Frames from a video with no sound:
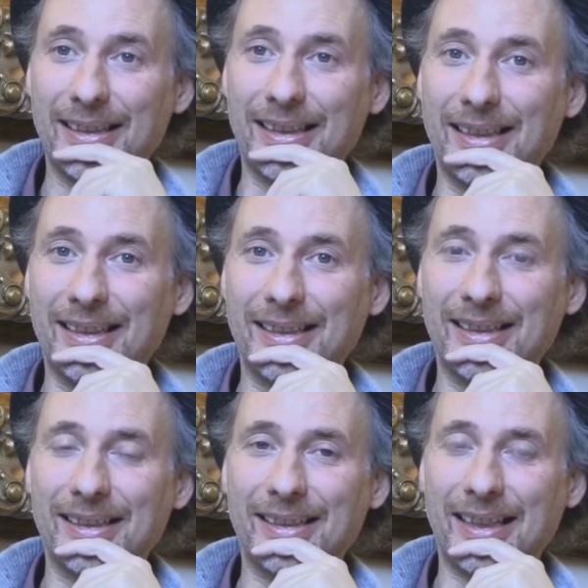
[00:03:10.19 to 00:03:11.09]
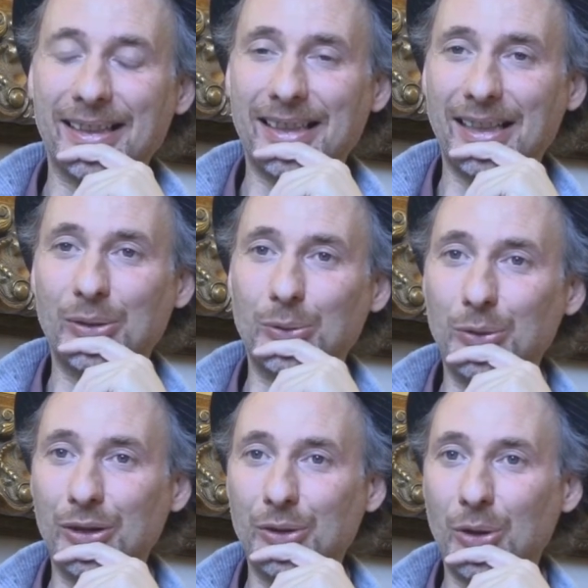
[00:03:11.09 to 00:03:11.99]
I started to
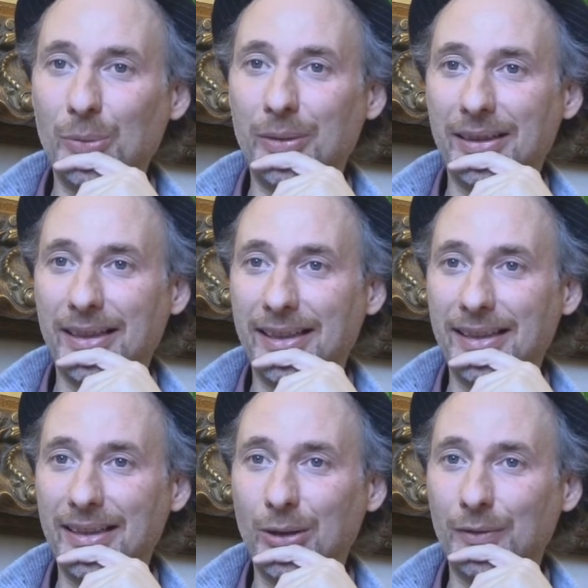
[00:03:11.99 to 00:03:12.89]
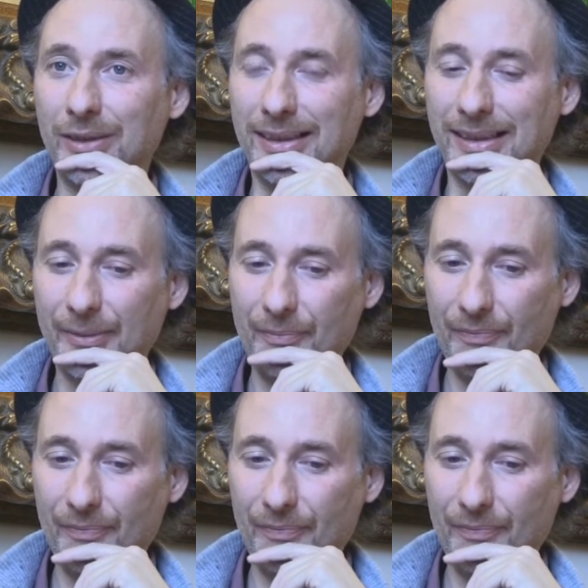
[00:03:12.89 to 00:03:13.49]
do this job and I loved it.